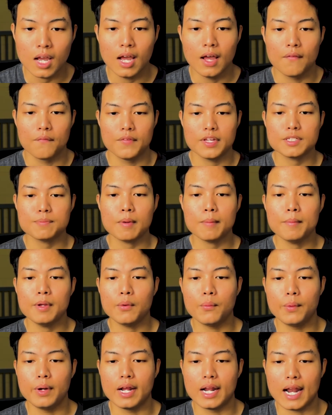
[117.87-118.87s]
This made me
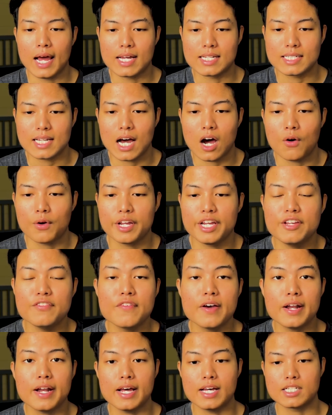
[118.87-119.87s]
realize how
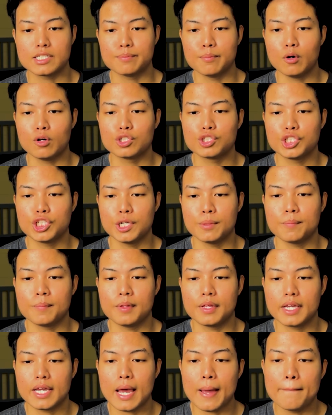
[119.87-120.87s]
even a small
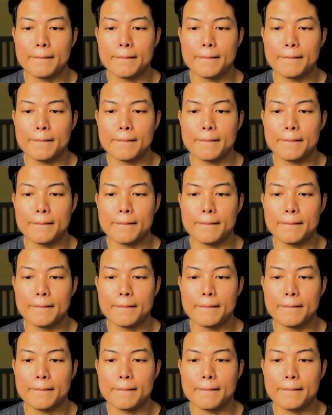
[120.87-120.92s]
chip can